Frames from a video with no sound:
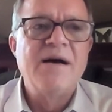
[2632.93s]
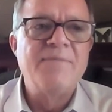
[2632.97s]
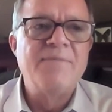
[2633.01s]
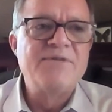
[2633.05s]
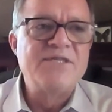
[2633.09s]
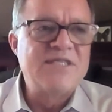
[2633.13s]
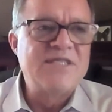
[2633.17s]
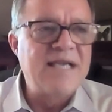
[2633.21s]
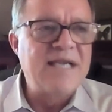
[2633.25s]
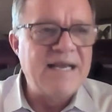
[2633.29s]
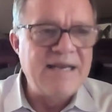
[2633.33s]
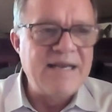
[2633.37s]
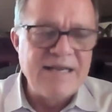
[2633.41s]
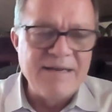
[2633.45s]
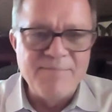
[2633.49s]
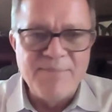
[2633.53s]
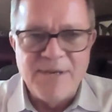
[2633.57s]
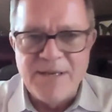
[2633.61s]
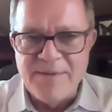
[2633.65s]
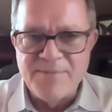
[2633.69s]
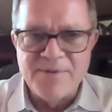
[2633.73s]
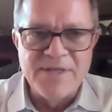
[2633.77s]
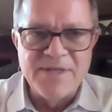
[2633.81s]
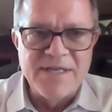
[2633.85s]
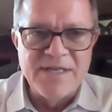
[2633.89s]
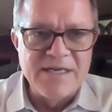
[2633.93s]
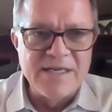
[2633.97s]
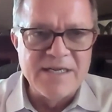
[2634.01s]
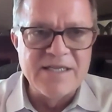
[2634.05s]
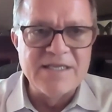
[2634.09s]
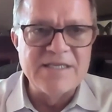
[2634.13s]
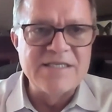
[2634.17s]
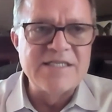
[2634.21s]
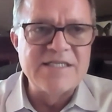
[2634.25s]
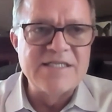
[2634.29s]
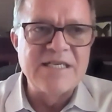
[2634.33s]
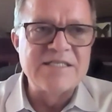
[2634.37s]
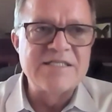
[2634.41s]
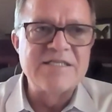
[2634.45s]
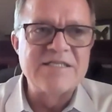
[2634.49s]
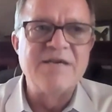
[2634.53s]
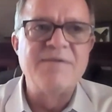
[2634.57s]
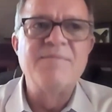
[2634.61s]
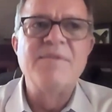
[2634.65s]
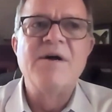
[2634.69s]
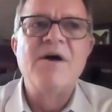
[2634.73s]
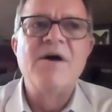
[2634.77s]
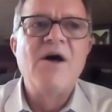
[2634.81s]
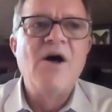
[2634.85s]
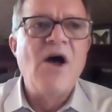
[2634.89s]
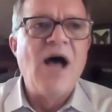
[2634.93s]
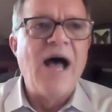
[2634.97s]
sending people into the system,